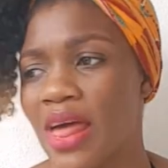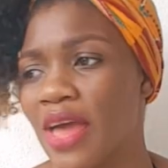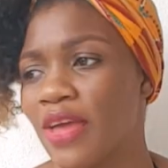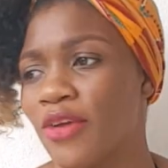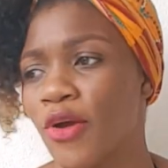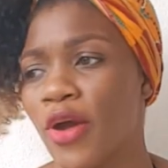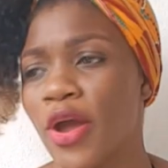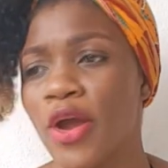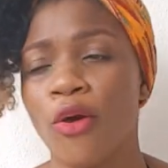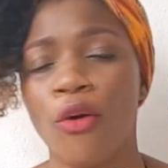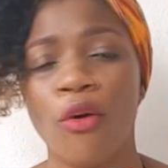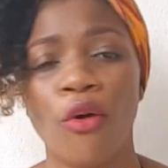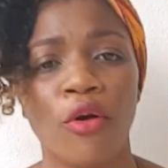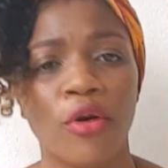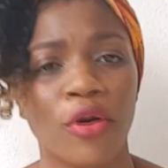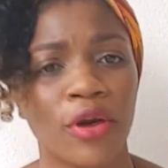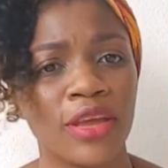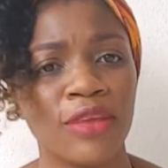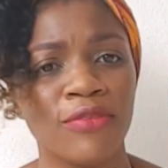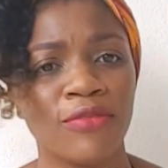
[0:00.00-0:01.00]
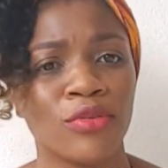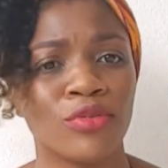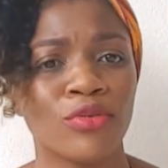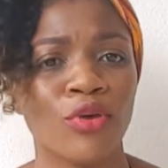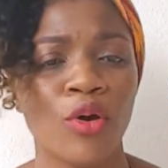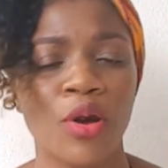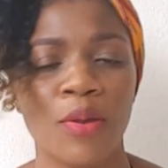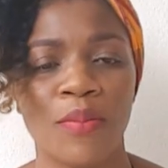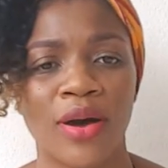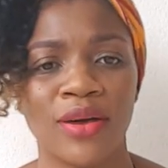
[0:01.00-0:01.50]
like you're a whore if you
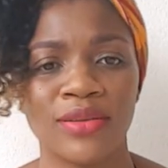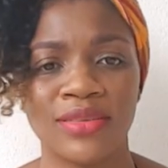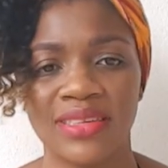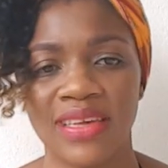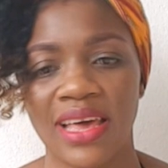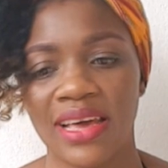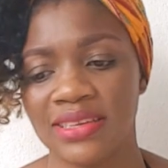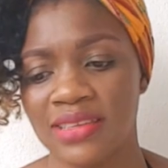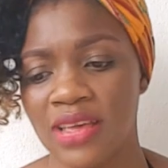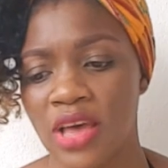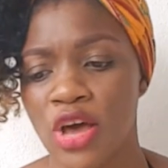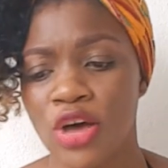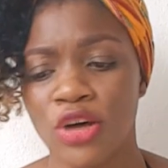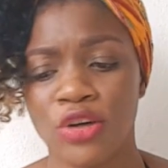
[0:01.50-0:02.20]
talk about sex.